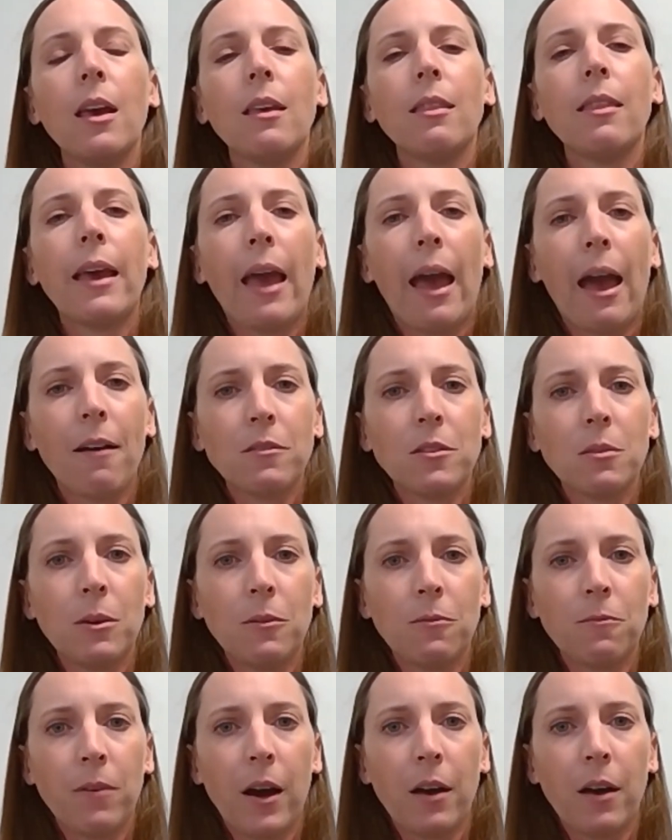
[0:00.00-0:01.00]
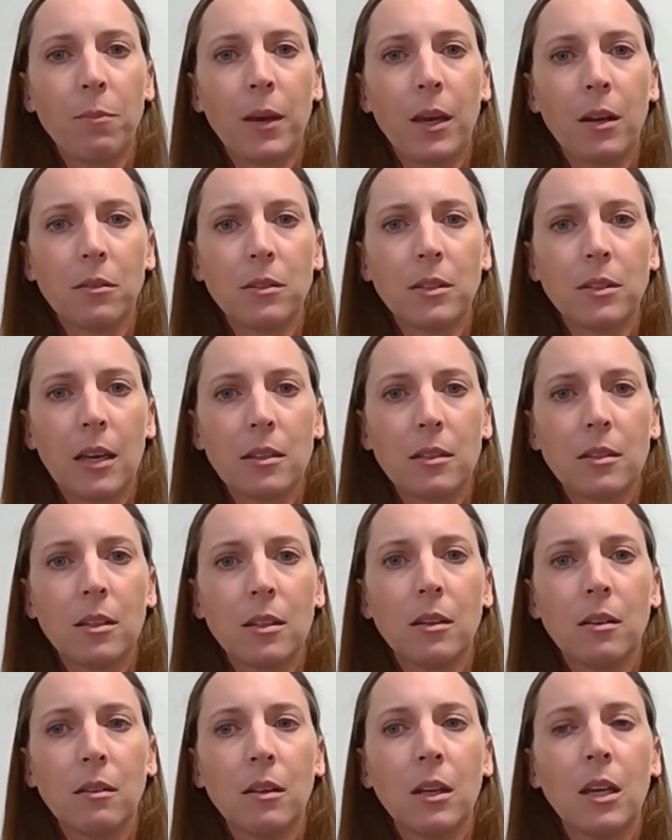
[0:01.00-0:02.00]
they have to be 5-panel
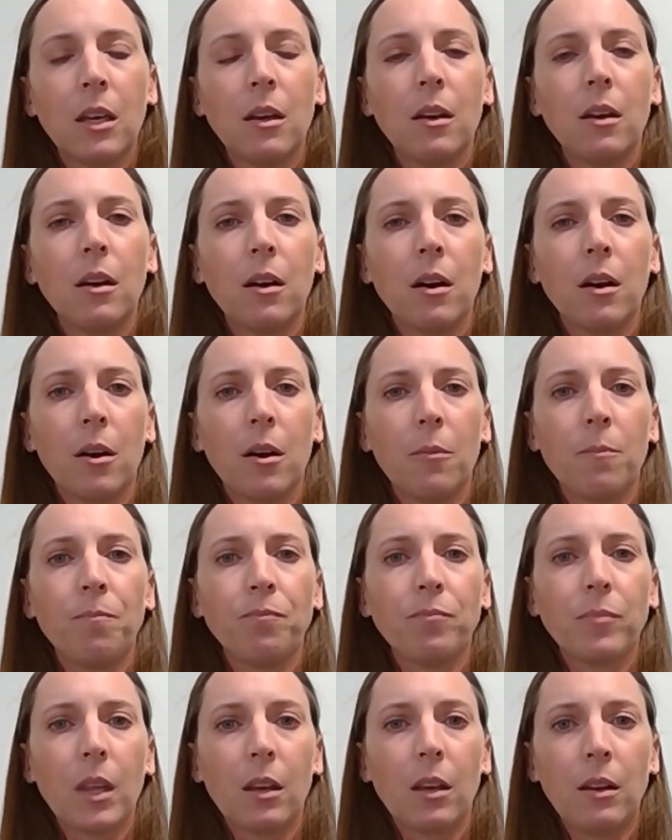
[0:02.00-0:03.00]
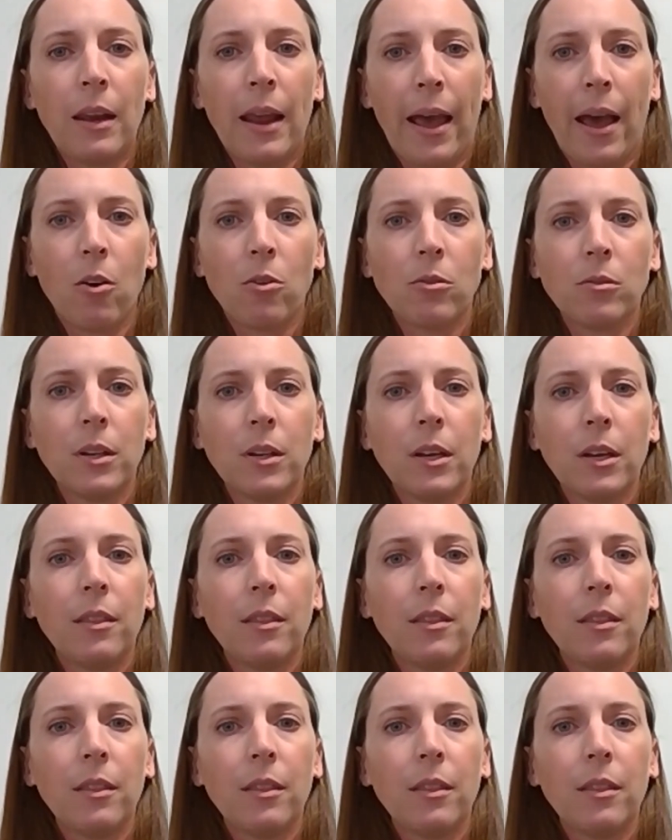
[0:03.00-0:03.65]
tested now.